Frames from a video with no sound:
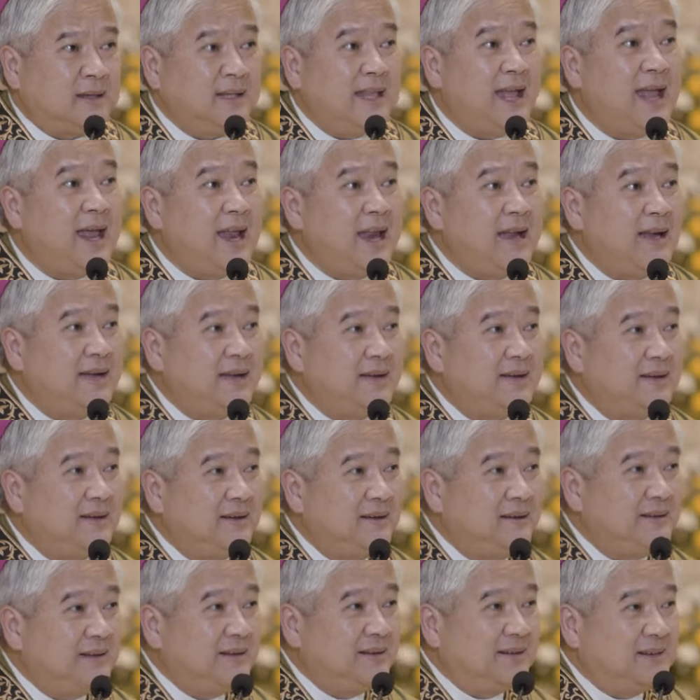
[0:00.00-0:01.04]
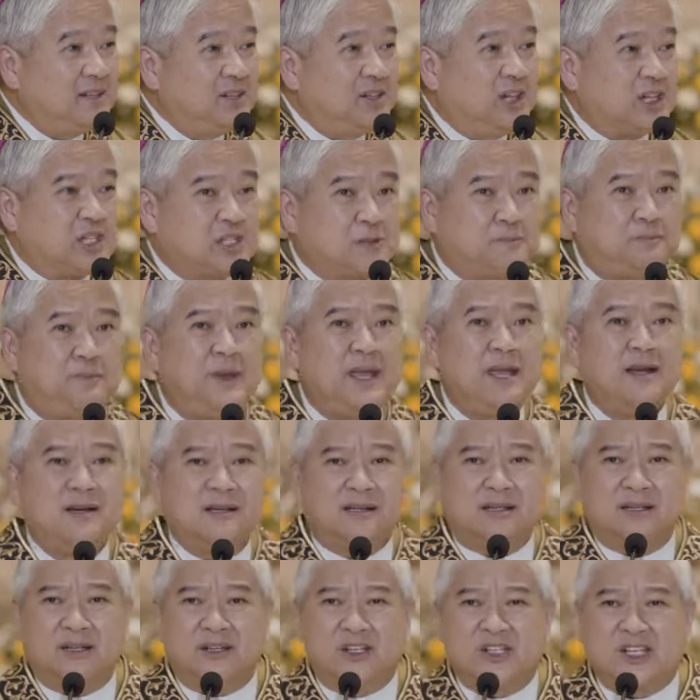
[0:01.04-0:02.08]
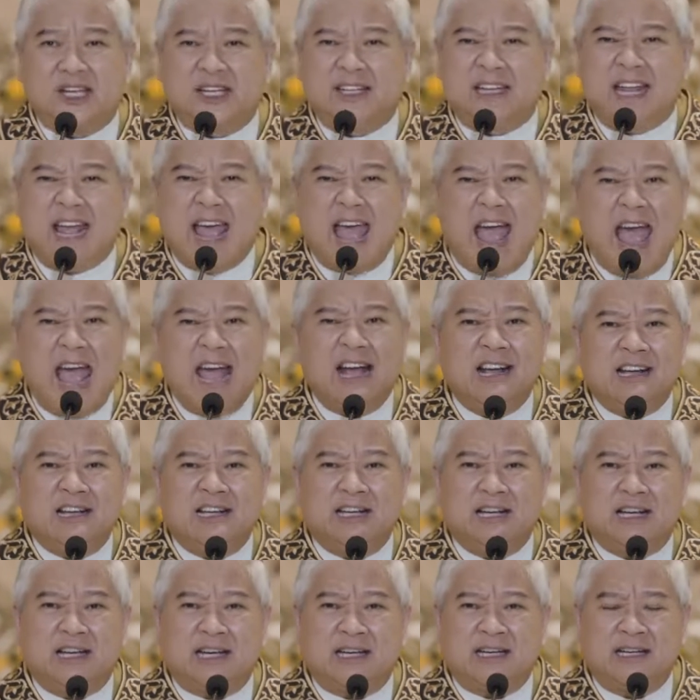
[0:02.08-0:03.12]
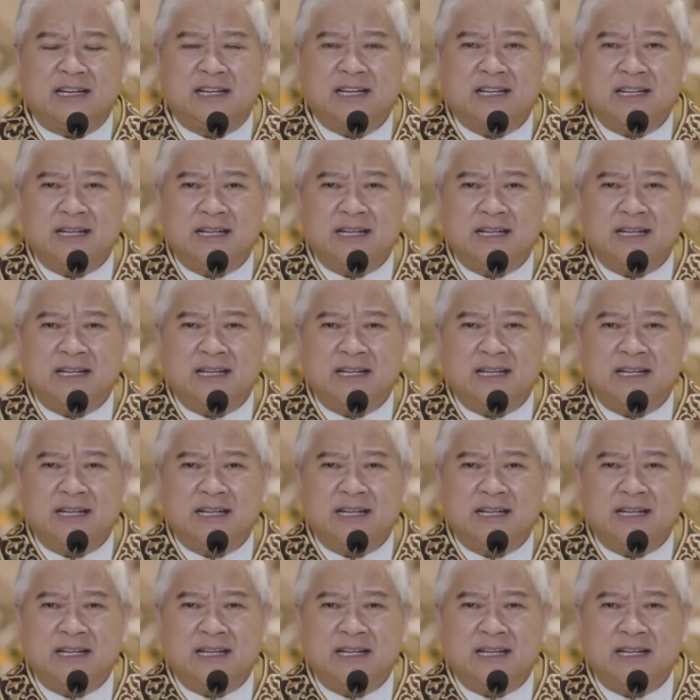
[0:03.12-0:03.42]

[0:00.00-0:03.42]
then the spears and the anger